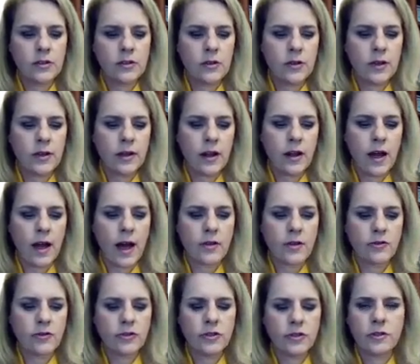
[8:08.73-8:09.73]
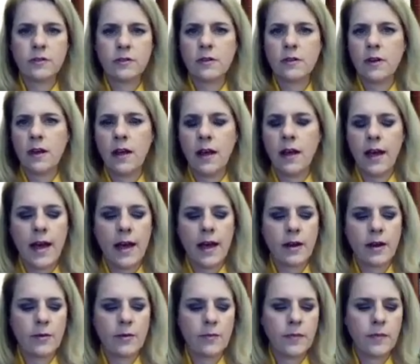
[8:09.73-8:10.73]
you get a hydrogen
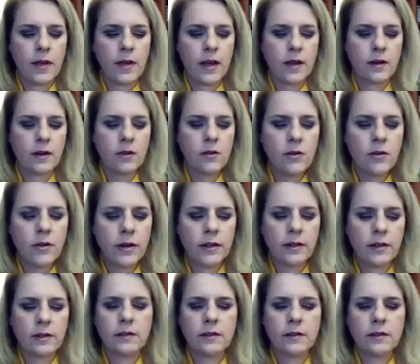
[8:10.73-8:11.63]
atom and a chlorine